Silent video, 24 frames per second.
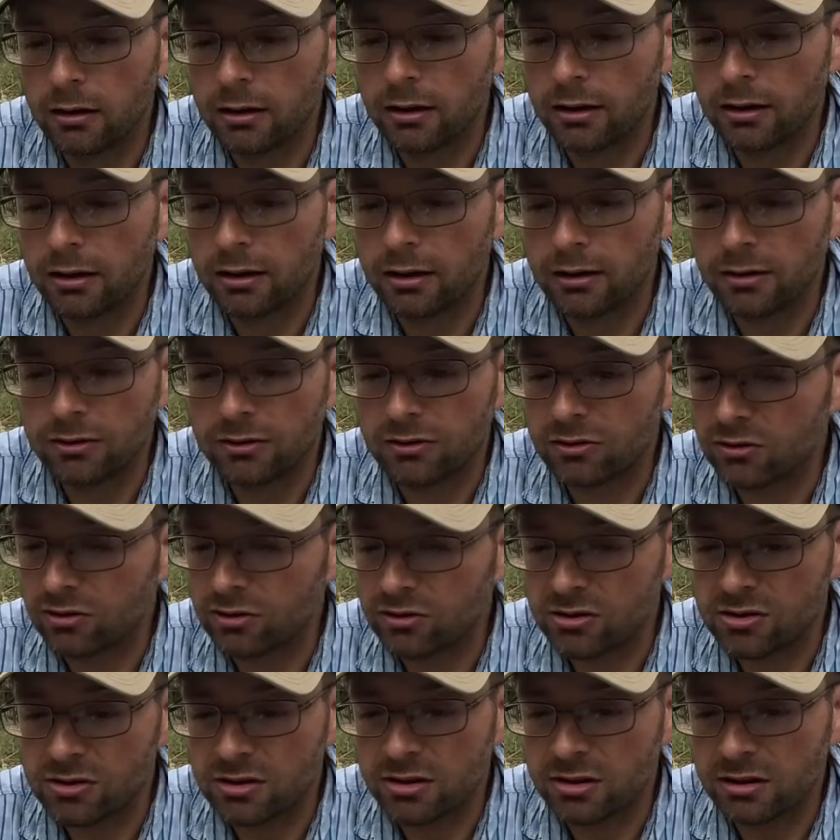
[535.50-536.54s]
It's
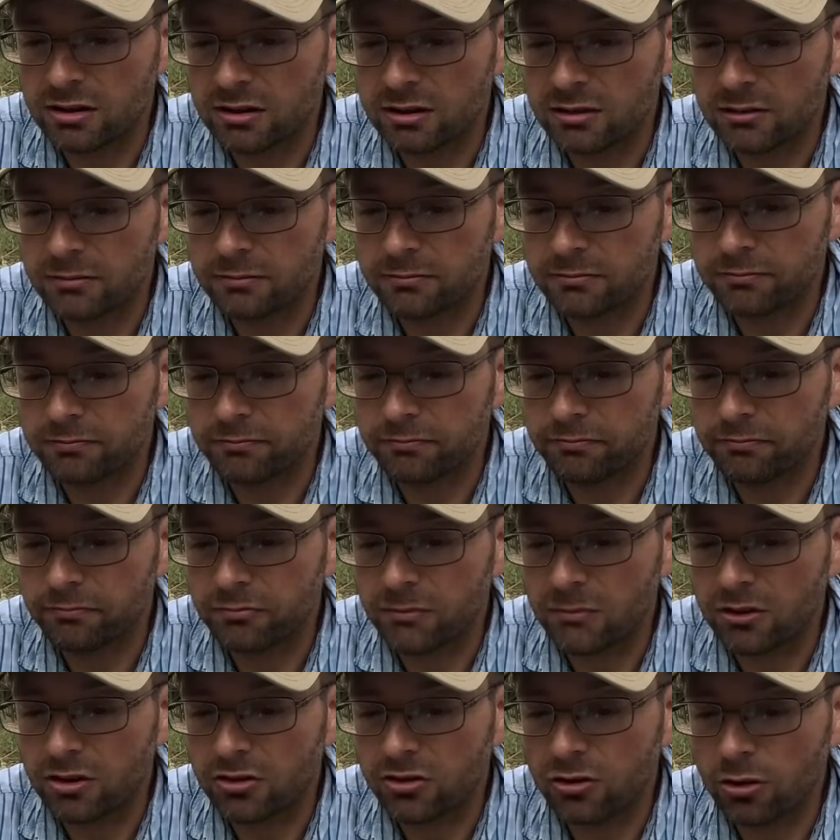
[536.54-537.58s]
just
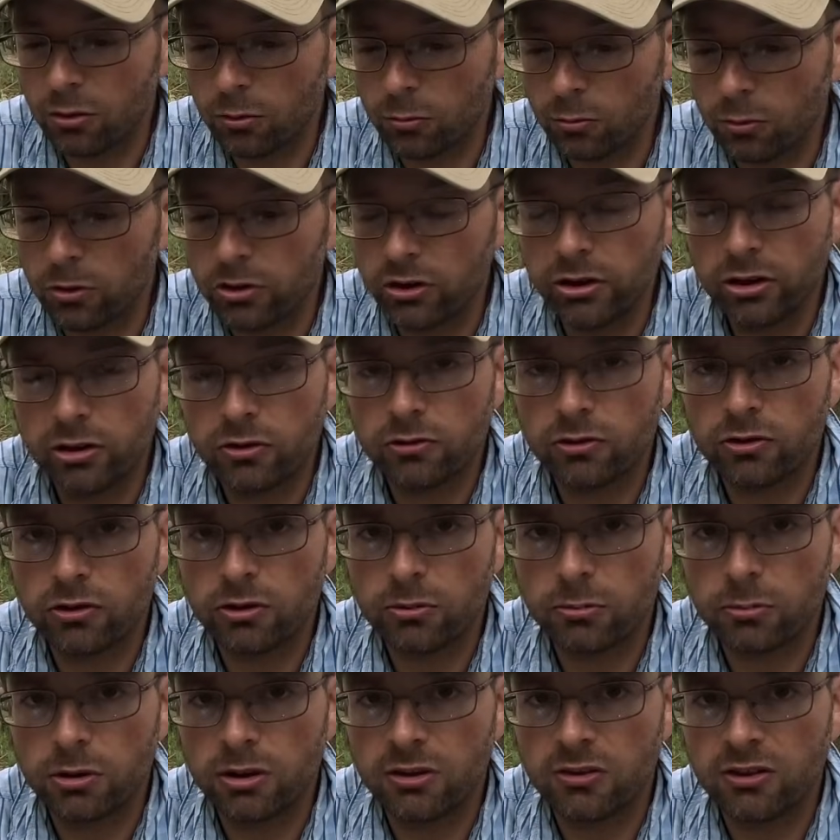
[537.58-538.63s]
it's a really interesting
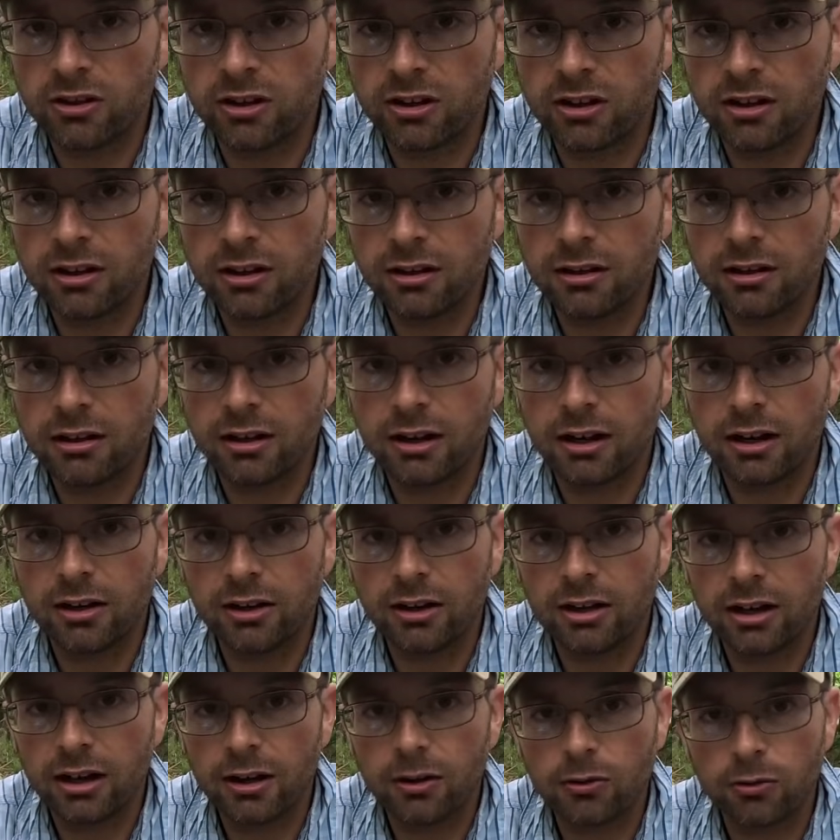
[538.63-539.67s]
piece of kit, and I
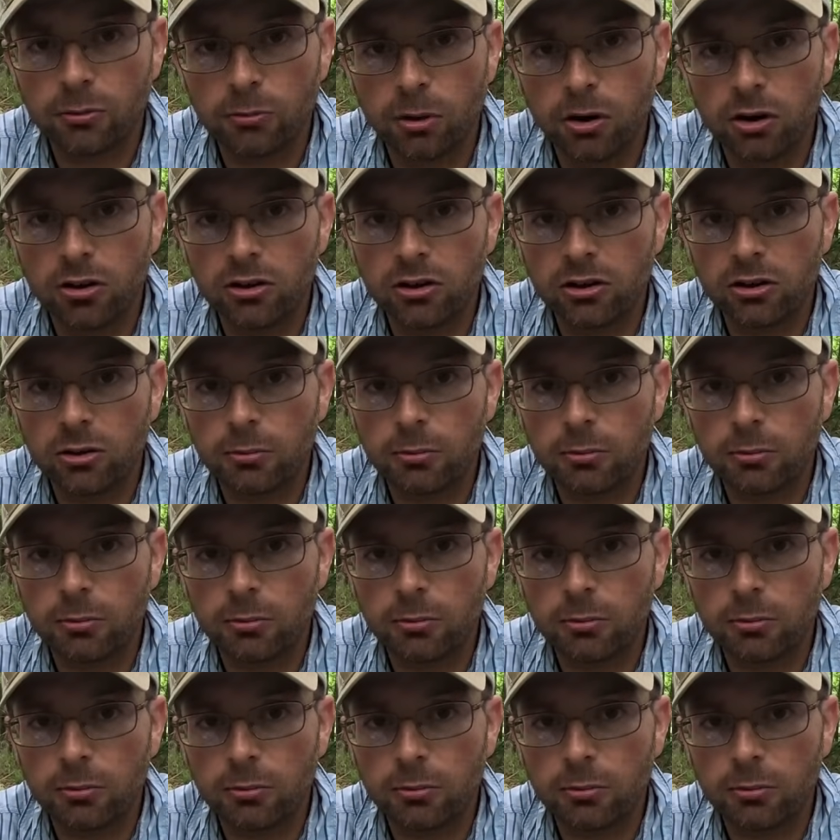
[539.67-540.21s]
like how small it all